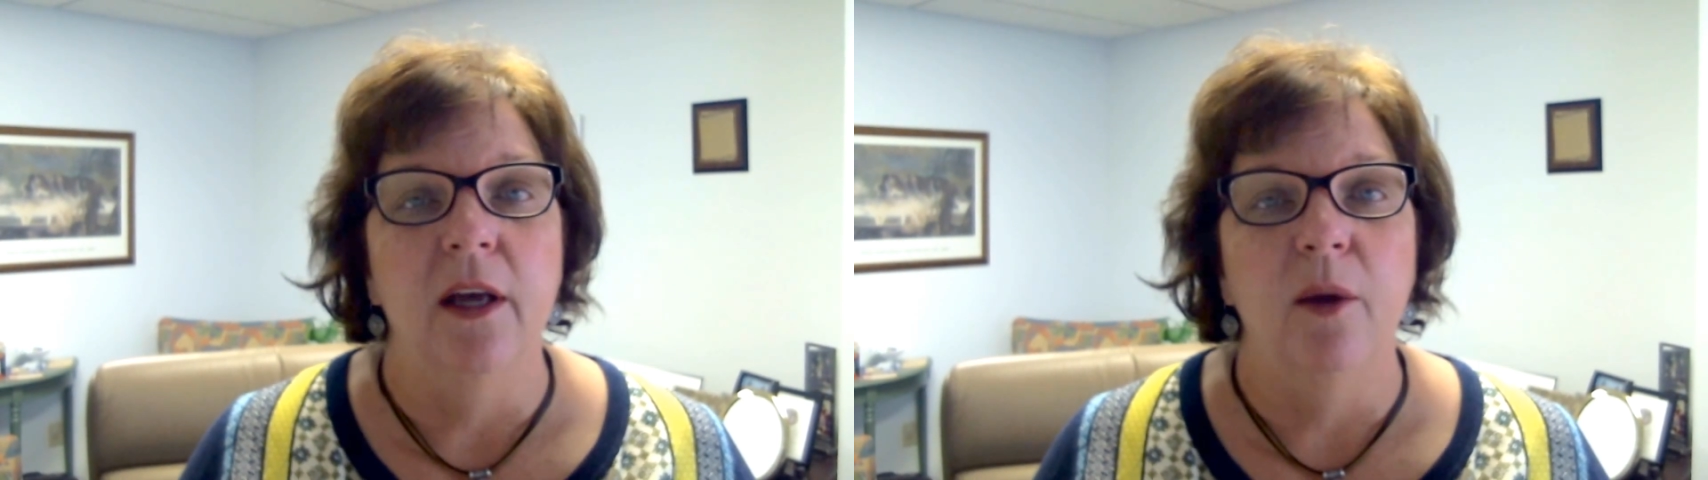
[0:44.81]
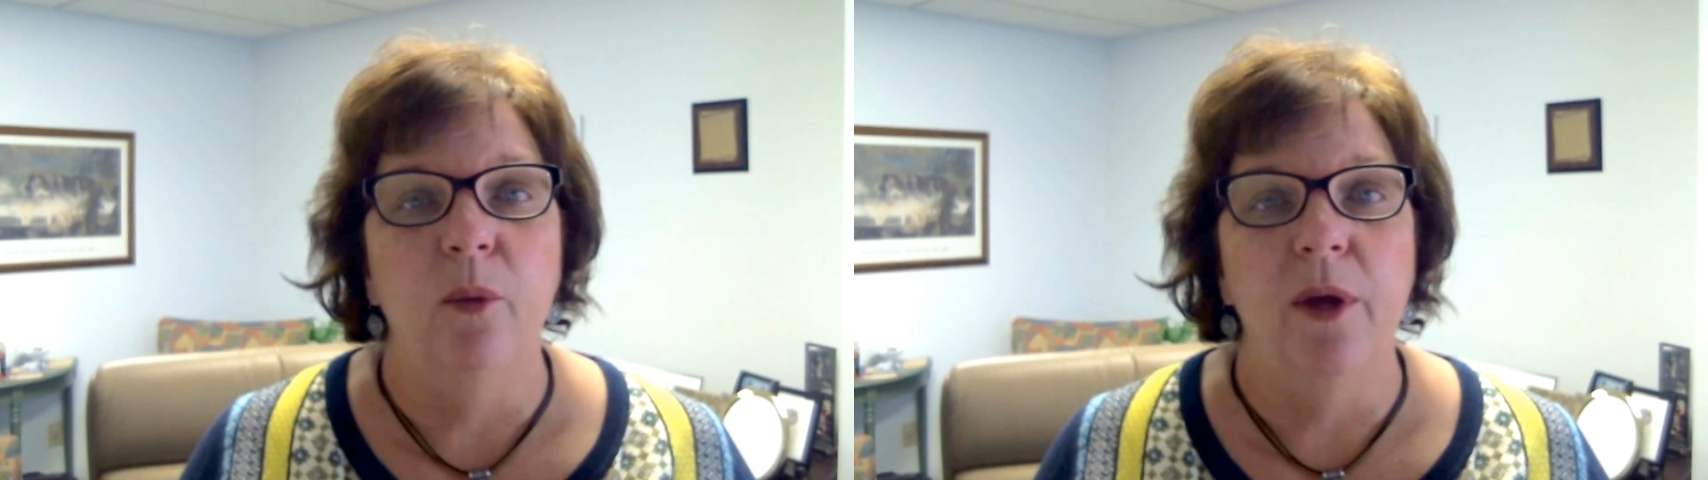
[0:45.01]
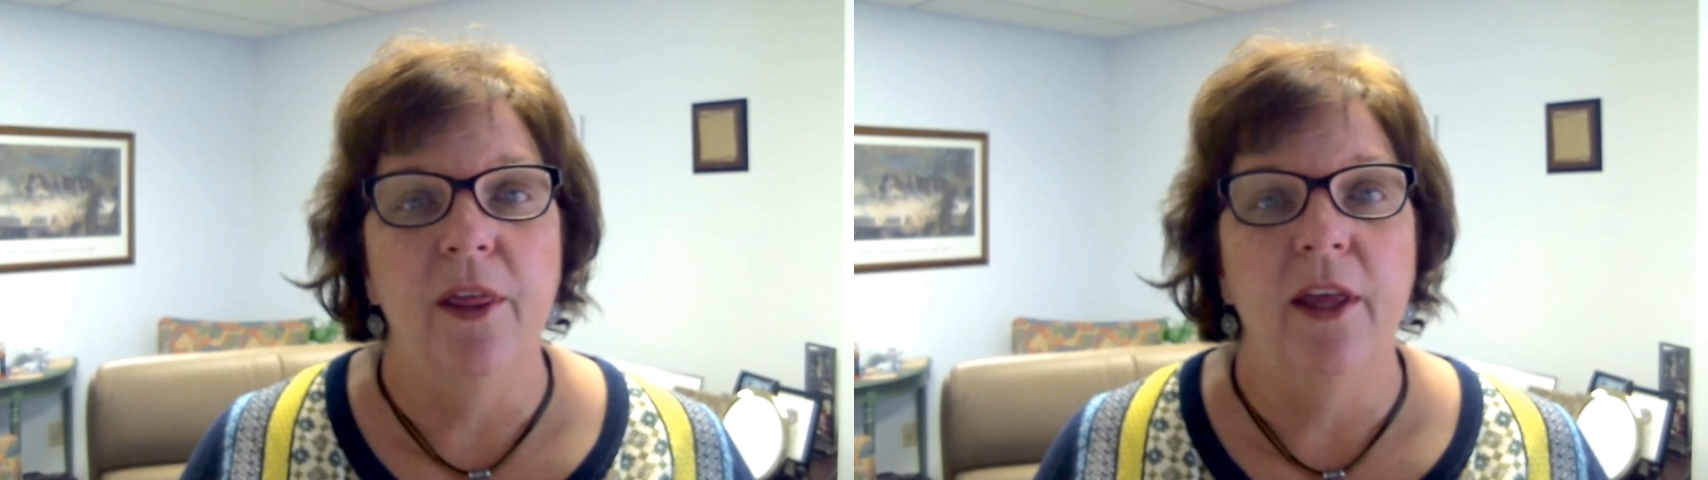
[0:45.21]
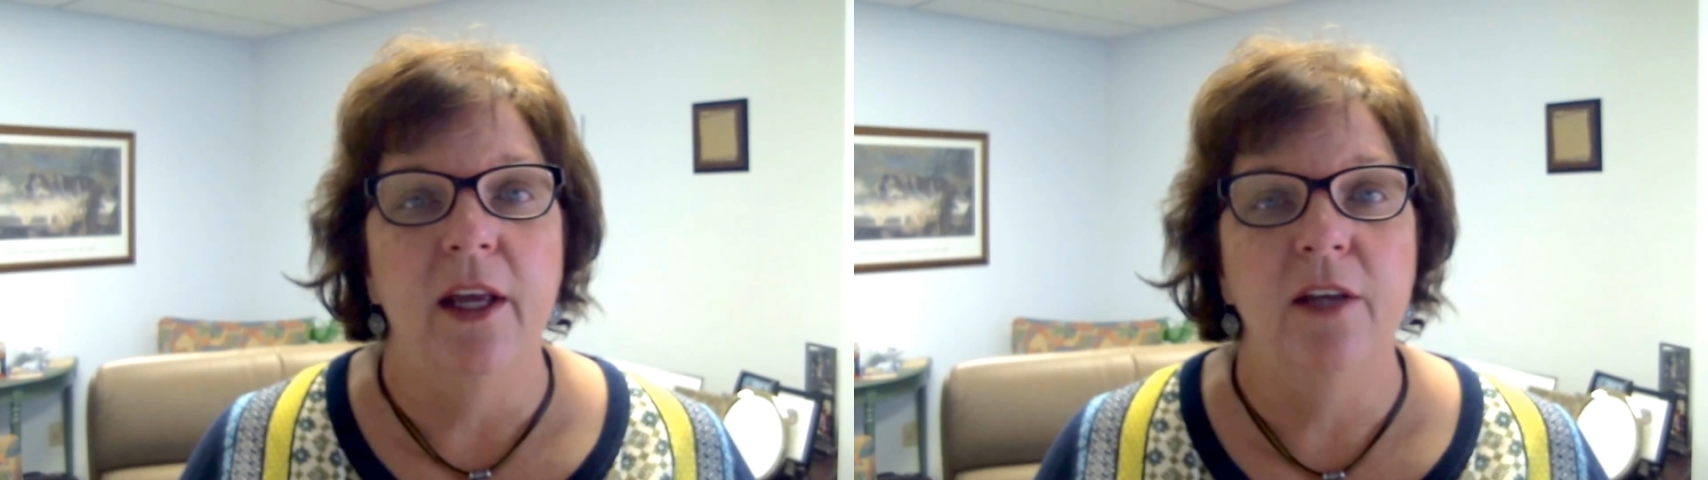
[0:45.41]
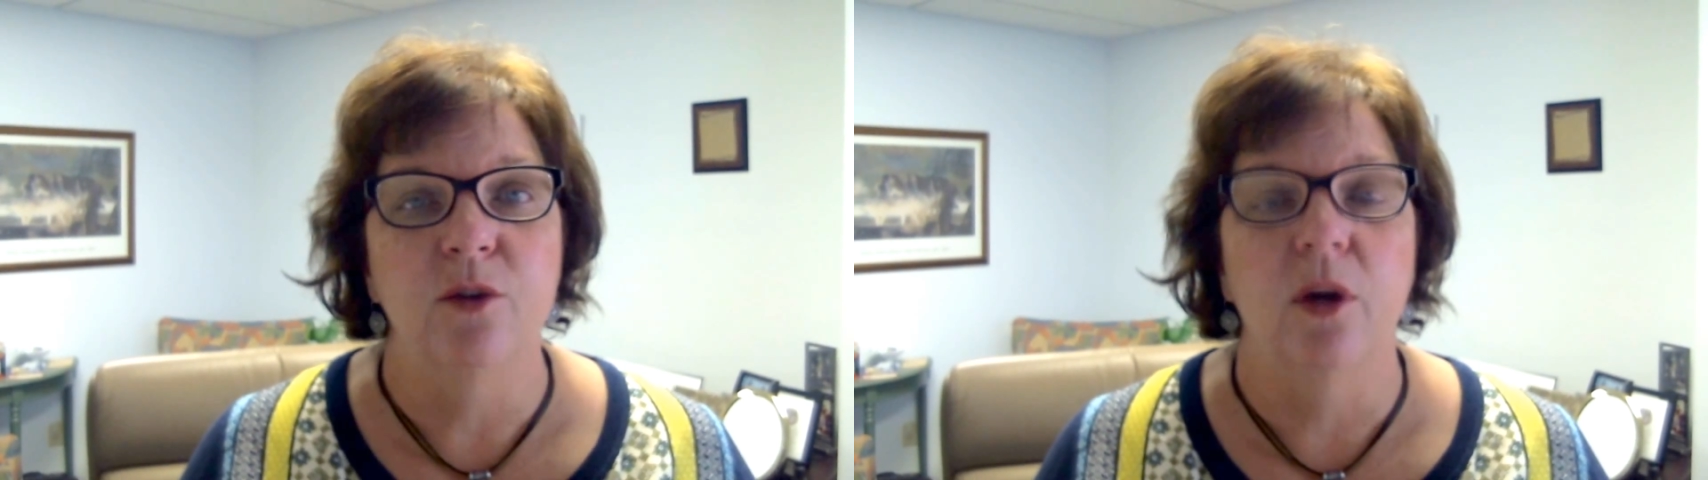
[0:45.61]
with
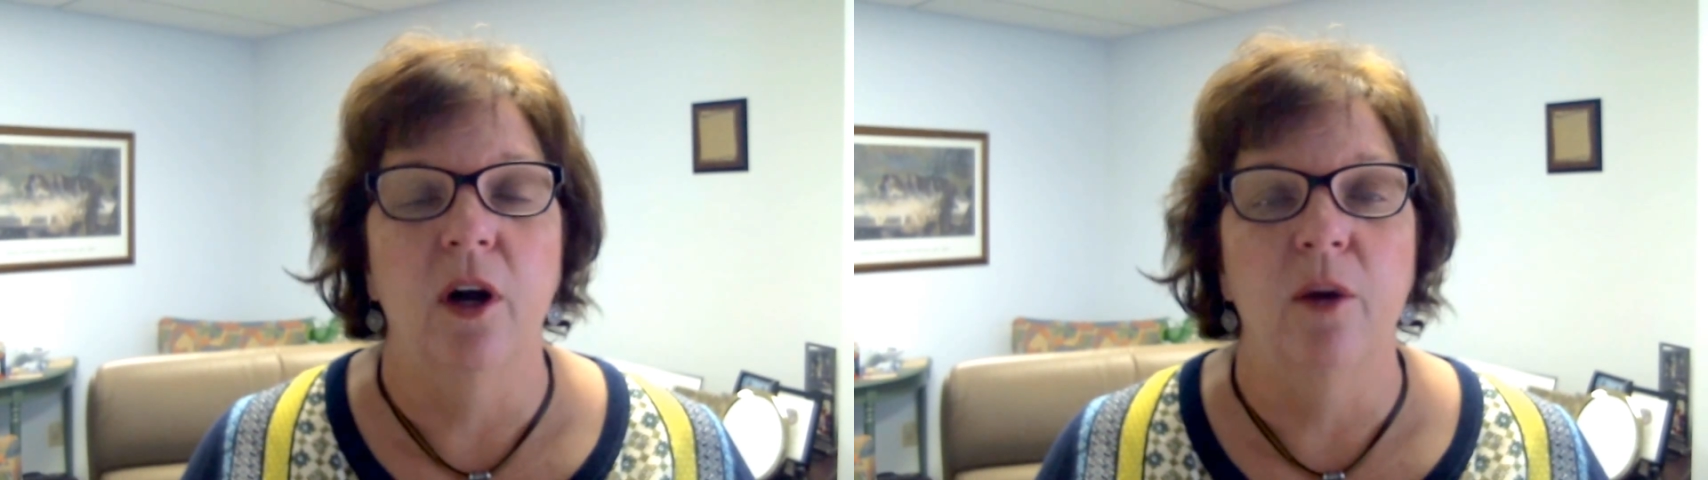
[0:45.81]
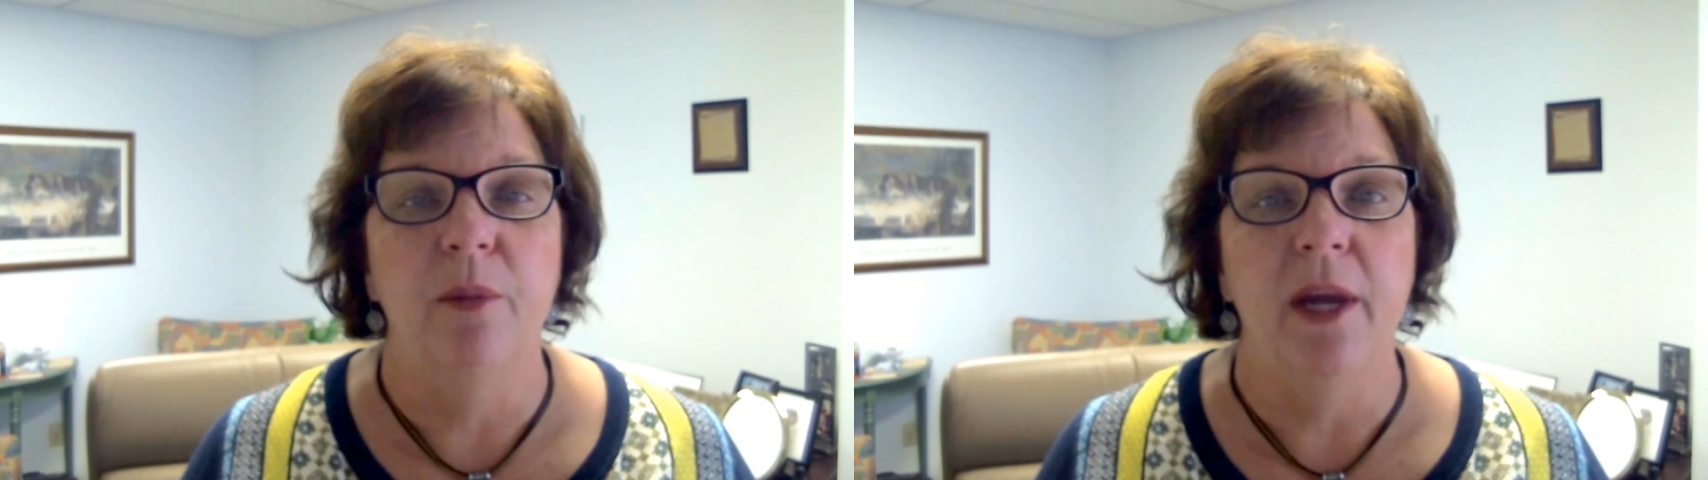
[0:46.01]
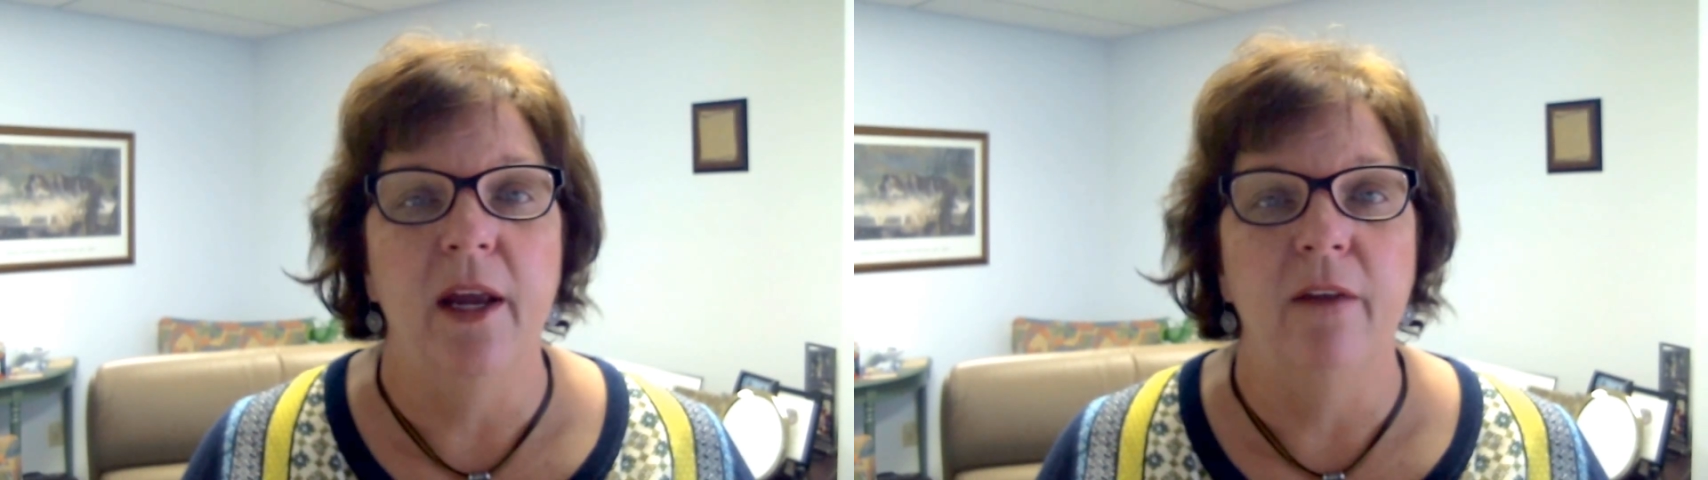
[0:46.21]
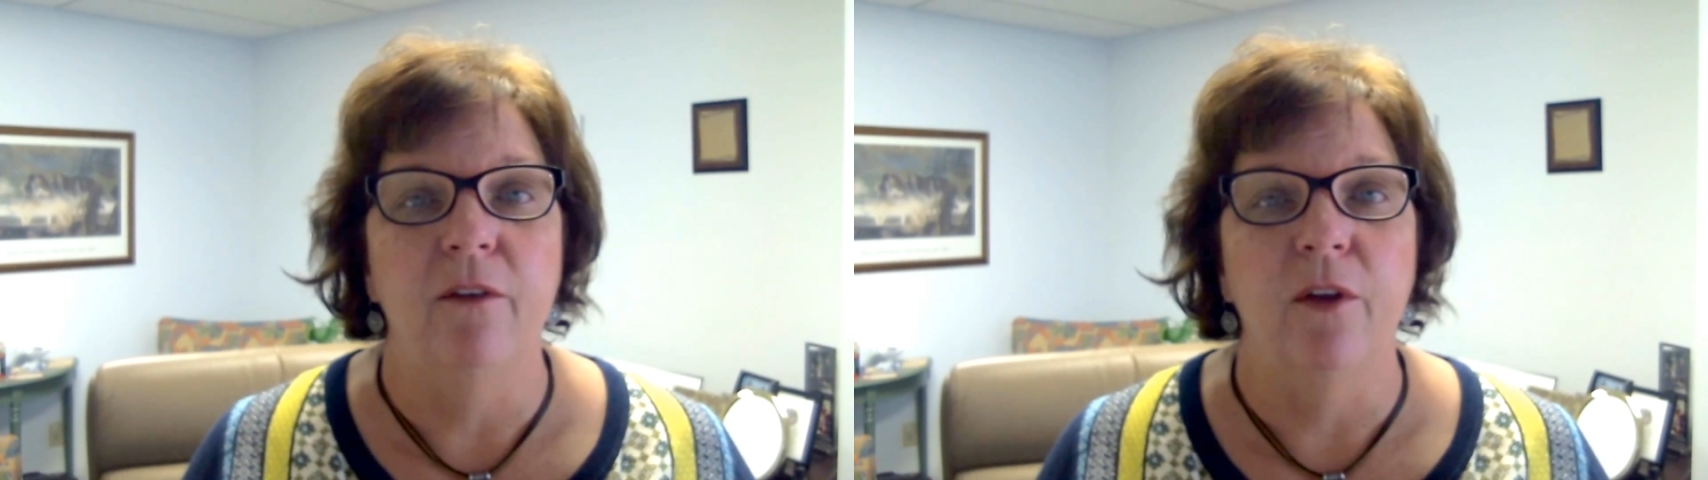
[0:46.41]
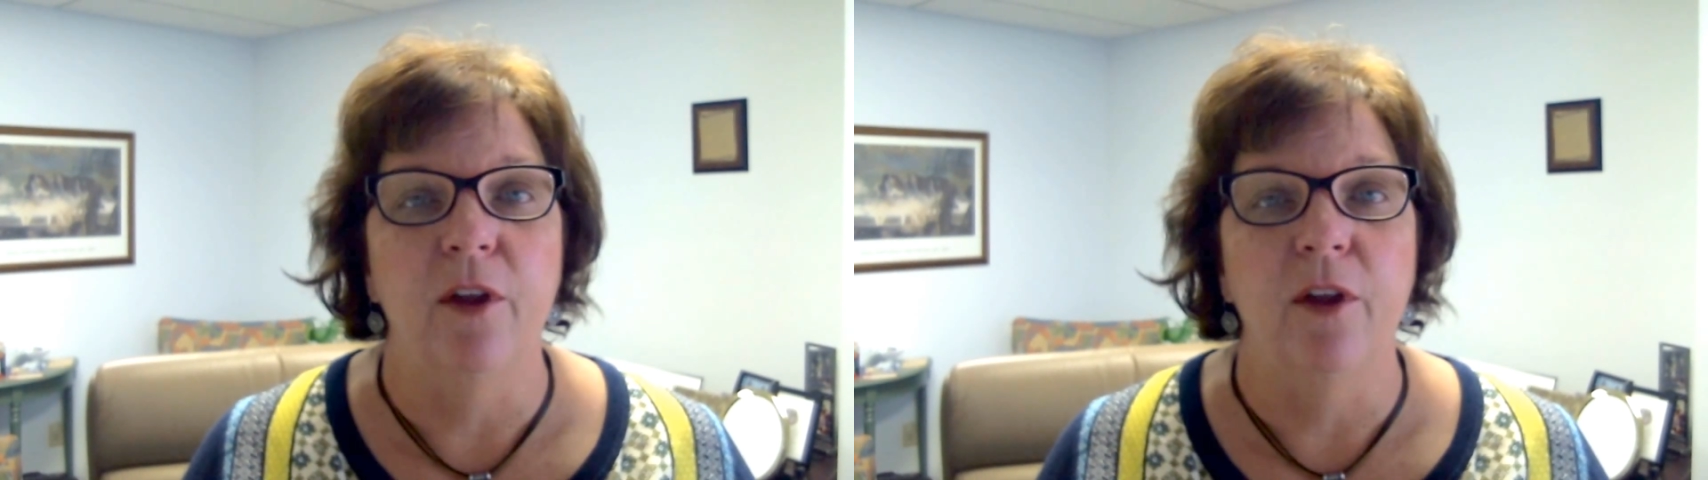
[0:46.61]
his or her behavior.